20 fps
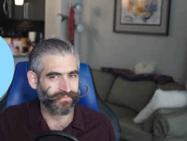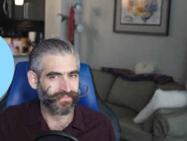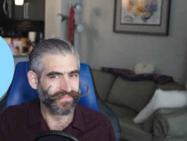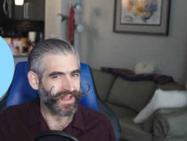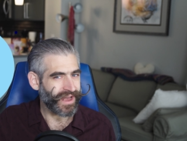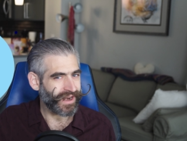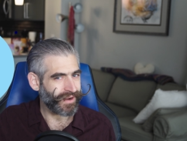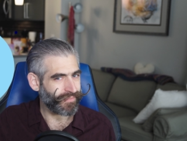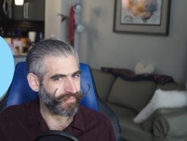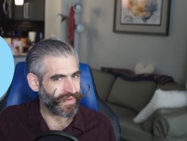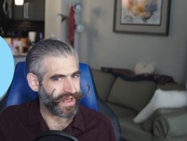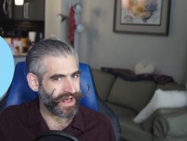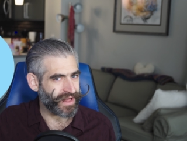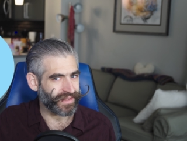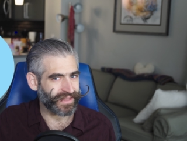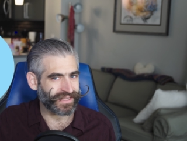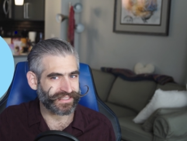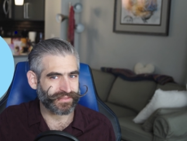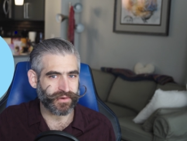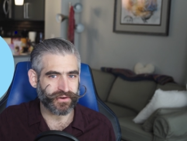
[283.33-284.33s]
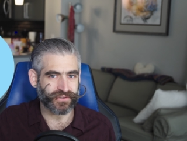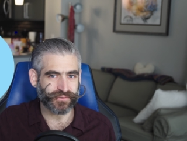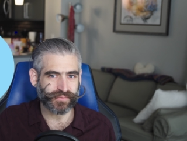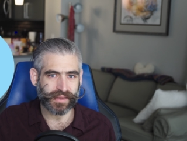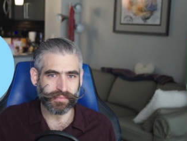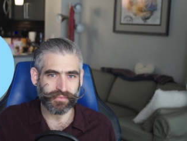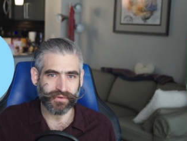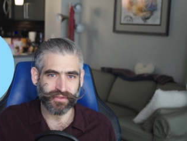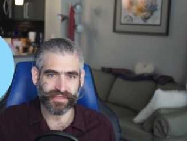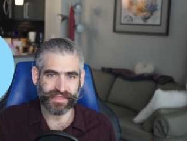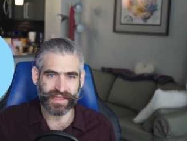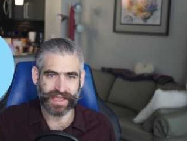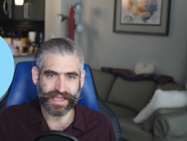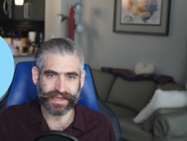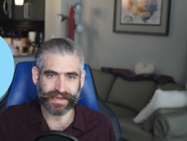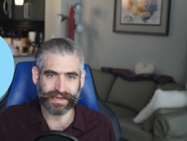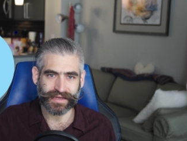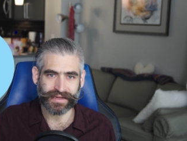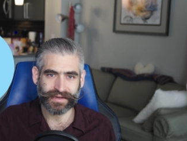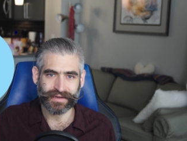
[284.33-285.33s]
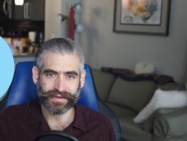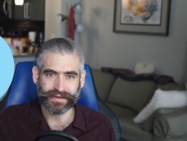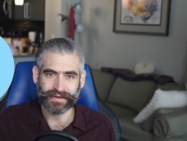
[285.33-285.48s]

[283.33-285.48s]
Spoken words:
Not a bell as most people think.